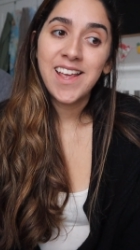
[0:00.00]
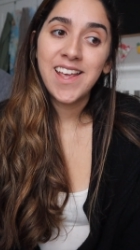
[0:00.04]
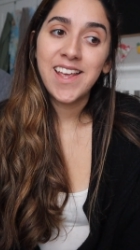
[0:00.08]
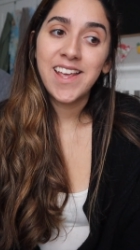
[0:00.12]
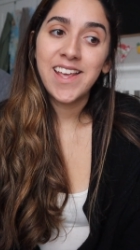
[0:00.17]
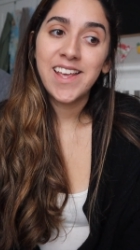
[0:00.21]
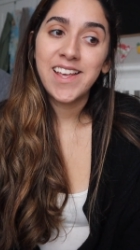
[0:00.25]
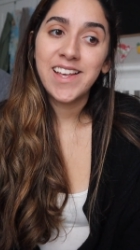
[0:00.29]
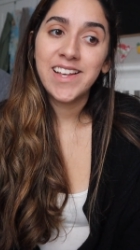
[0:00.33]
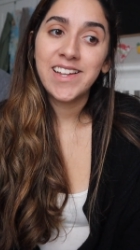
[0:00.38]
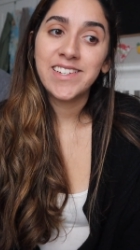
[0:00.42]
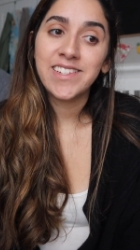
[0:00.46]

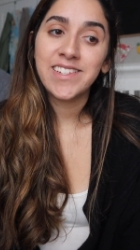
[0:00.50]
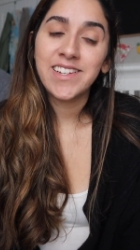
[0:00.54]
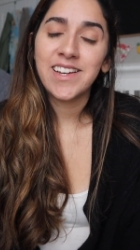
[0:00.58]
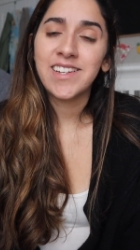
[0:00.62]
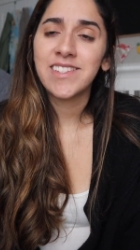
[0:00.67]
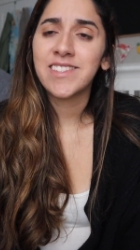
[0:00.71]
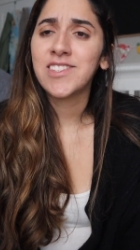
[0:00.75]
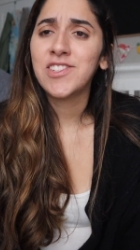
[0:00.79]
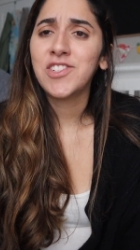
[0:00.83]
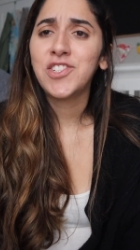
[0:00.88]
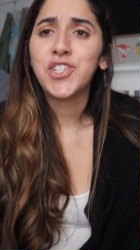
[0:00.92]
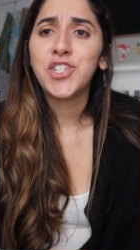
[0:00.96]
and
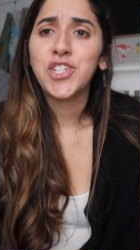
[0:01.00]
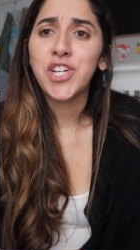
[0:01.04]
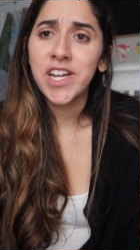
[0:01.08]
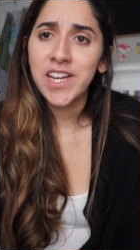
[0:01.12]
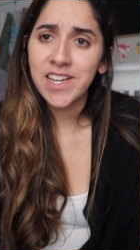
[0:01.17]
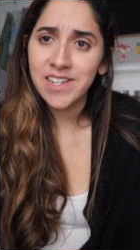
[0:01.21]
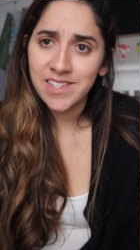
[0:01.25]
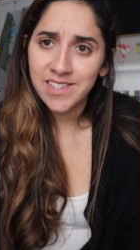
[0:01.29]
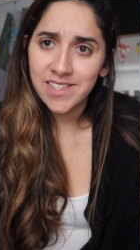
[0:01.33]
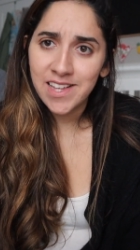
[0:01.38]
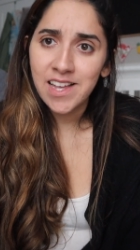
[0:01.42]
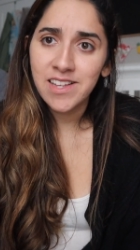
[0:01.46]
as cliche
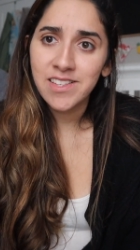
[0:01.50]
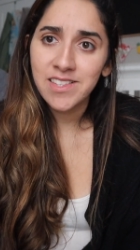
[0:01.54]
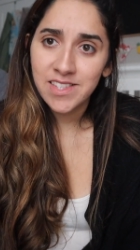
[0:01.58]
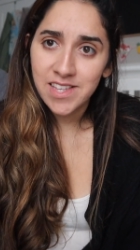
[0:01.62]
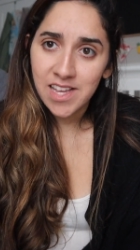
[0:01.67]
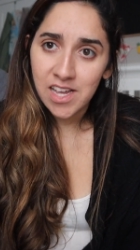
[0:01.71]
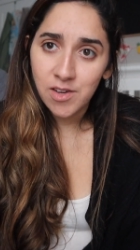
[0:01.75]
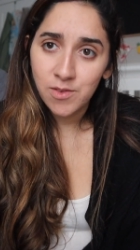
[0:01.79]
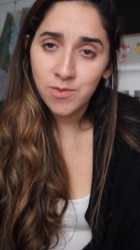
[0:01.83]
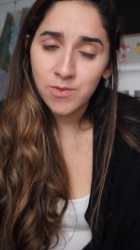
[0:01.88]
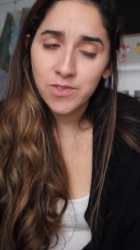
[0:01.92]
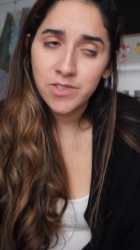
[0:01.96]
as that
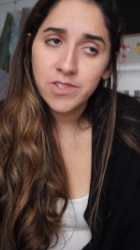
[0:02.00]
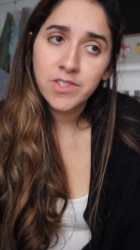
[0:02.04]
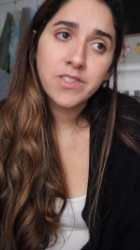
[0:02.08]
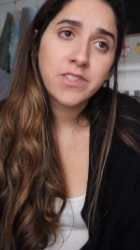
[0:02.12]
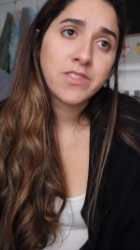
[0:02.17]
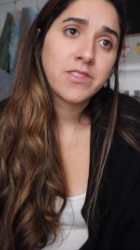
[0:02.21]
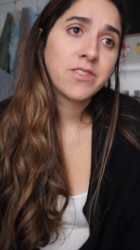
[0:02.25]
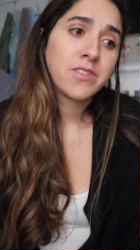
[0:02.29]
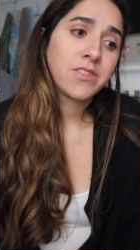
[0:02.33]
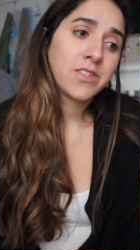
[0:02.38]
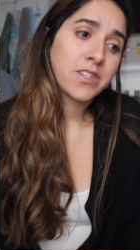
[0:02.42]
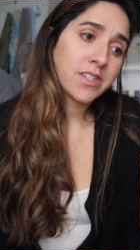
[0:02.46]

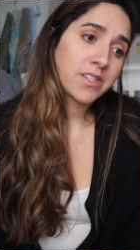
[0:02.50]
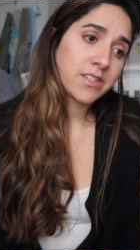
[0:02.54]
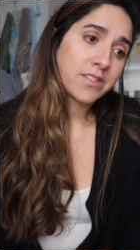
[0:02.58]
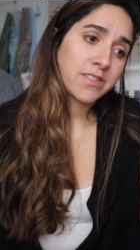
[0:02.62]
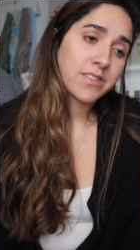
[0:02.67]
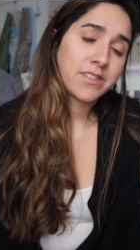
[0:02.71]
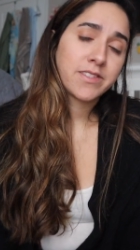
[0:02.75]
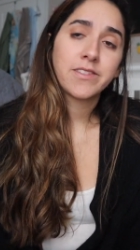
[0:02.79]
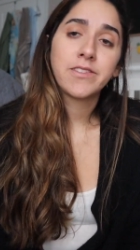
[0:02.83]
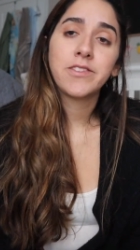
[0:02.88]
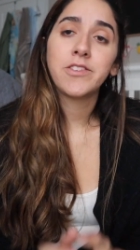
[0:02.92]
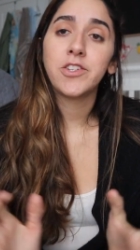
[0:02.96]
sounds,
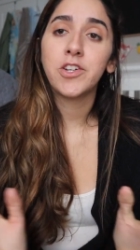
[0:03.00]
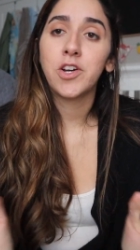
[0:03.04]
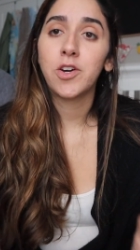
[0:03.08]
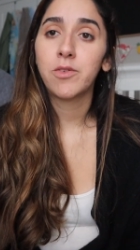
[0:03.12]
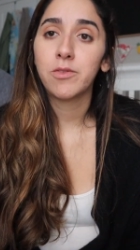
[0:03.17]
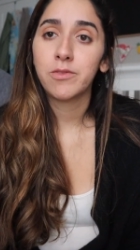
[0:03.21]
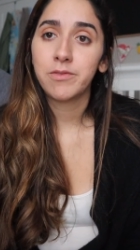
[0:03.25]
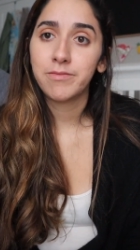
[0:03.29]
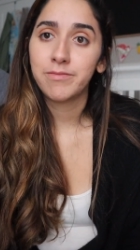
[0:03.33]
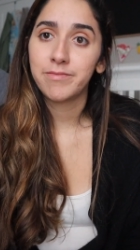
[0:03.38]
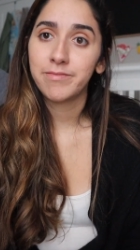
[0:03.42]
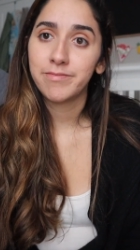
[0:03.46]
because, you know,